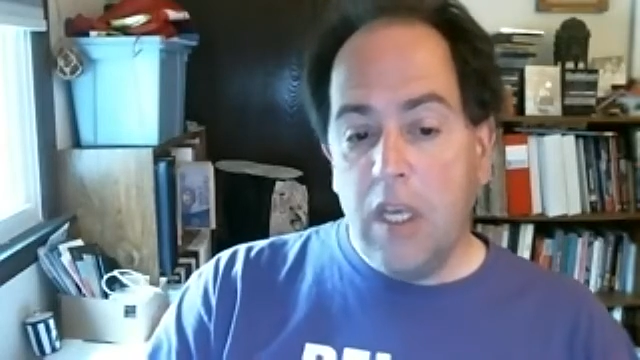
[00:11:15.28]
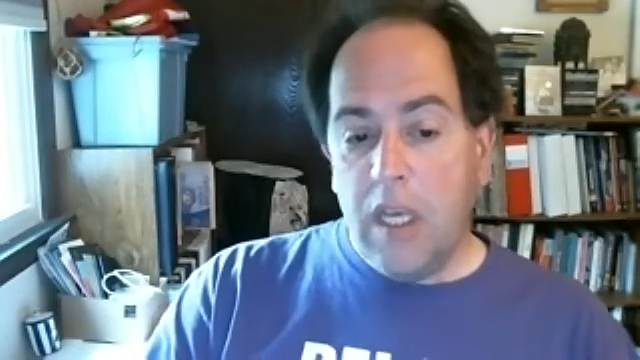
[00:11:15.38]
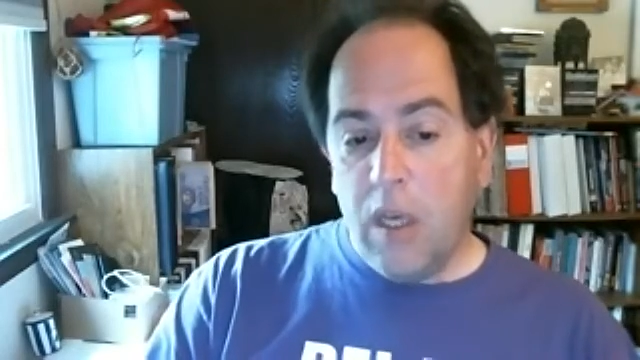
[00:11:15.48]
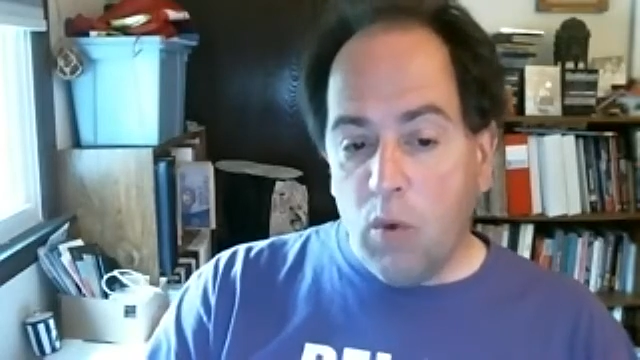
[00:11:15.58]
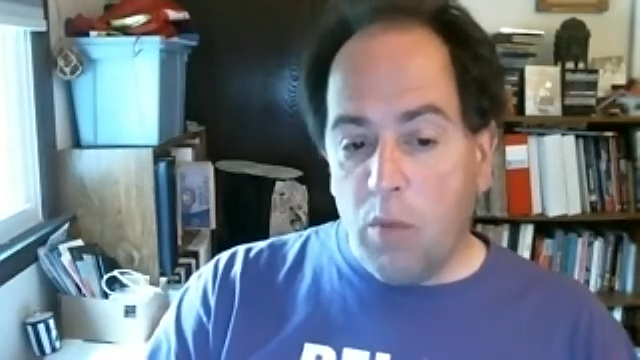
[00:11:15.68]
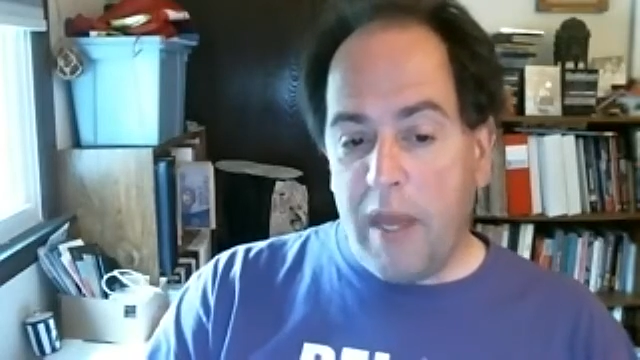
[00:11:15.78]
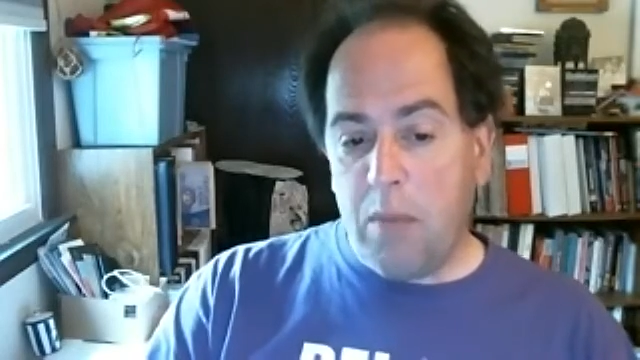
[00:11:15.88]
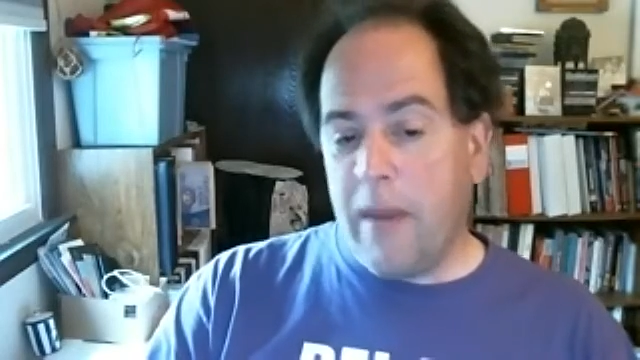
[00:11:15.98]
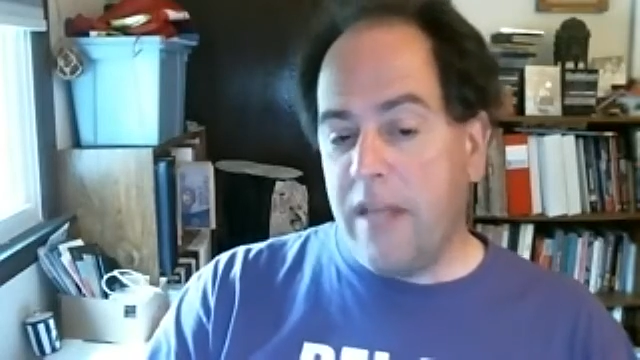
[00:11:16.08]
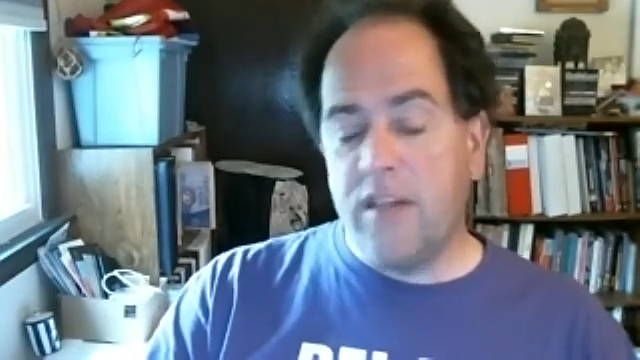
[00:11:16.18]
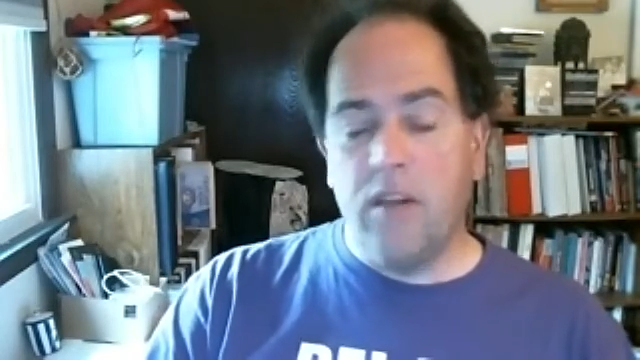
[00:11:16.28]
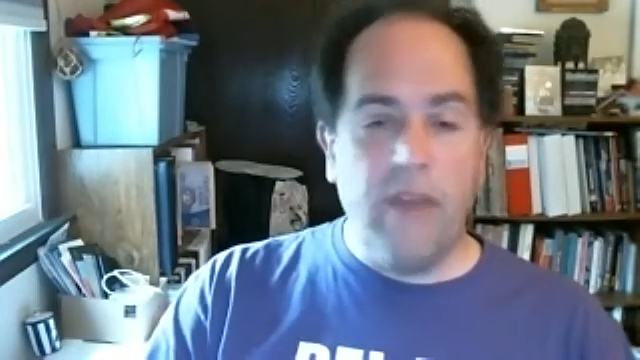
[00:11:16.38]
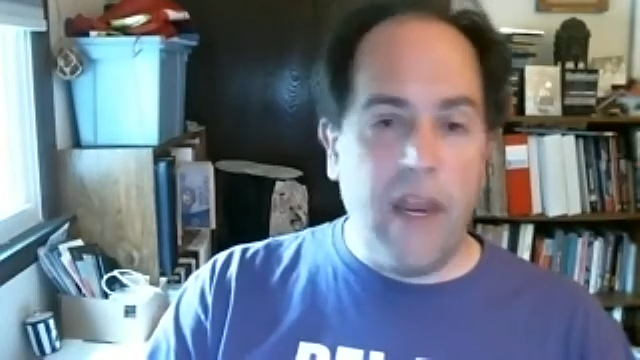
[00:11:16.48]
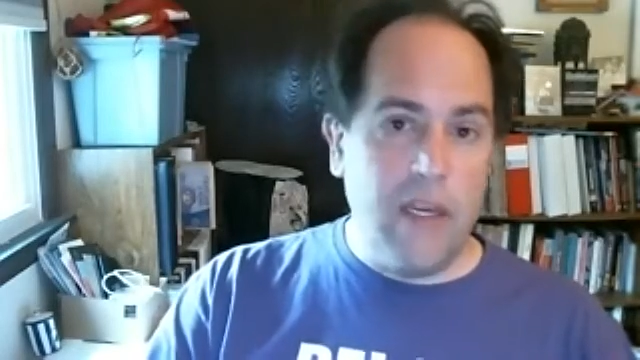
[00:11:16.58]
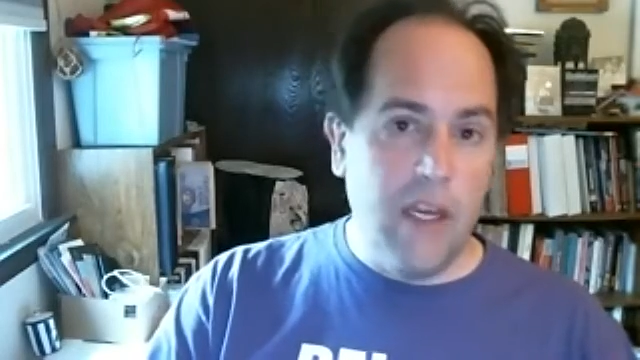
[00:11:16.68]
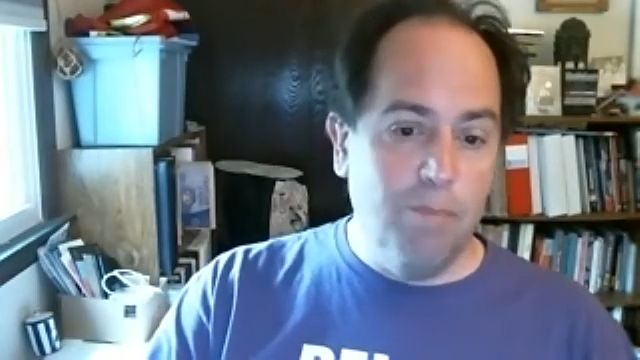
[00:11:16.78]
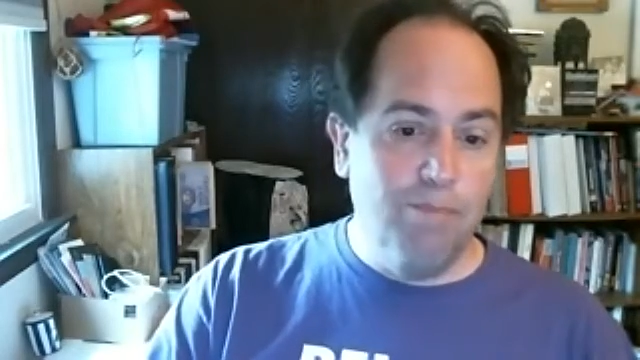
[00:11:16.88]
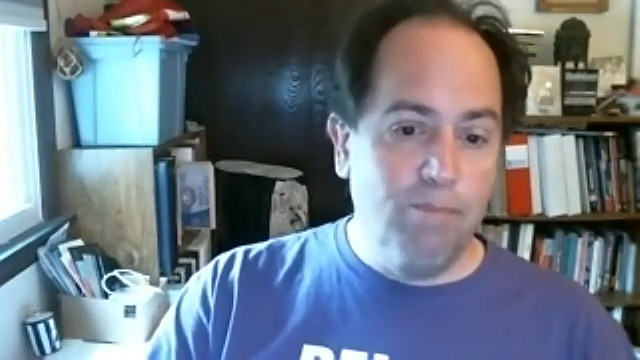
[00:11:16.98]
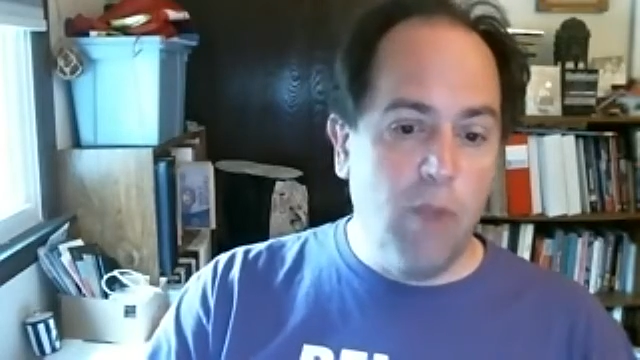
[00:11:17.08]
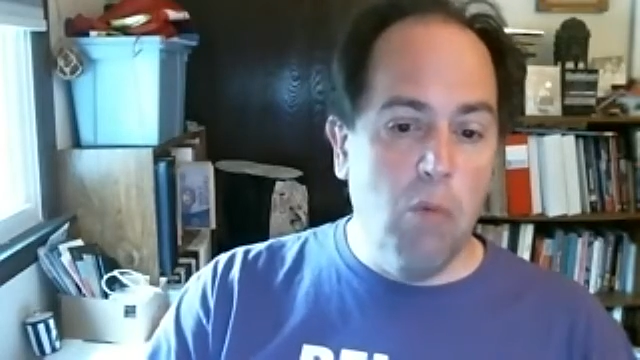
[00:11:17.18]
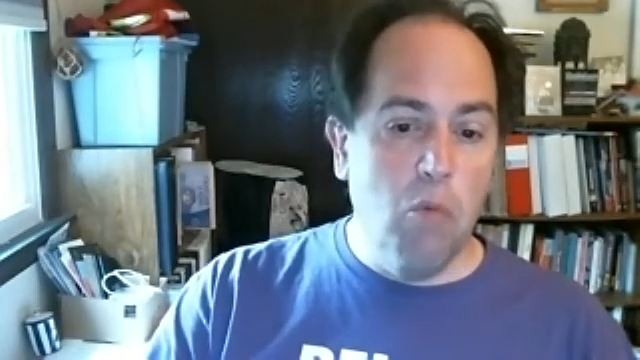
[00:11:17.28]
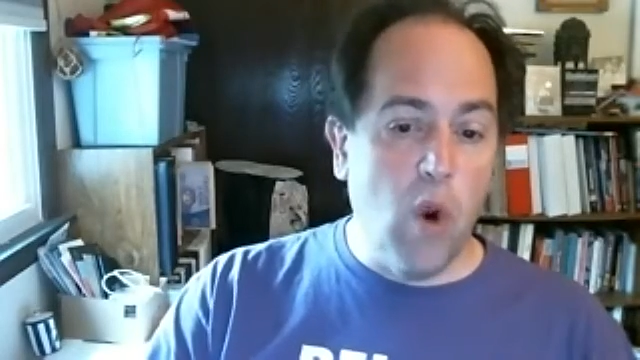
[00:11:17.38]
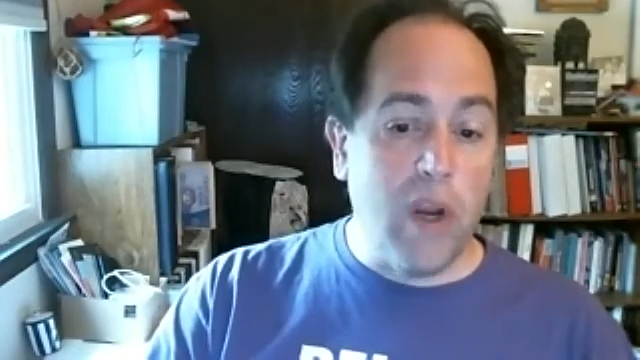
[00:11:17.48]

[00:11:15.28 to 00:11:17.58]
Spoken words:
It will make Pennsylvania a more